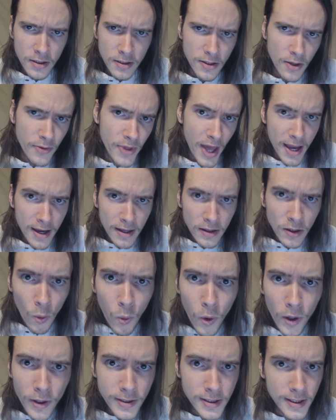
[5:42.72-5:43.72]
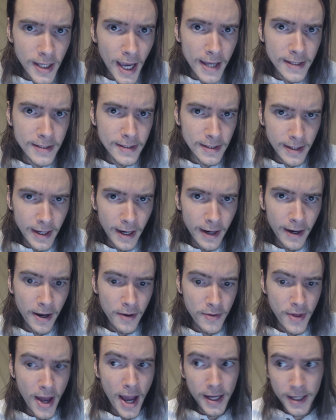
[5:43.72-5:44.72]
so that in the worst case
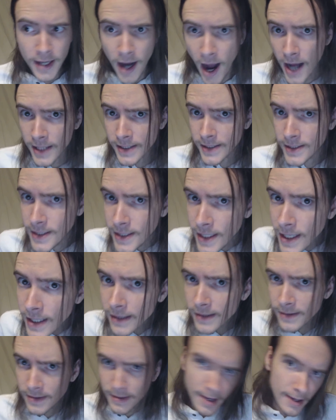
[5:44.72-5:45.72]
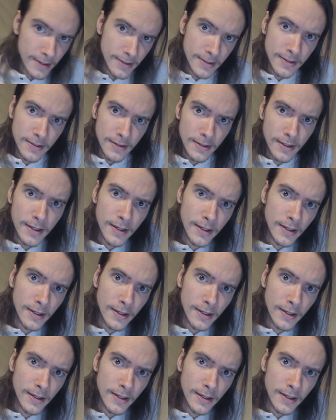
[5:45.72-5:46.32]
scenario that God did exist,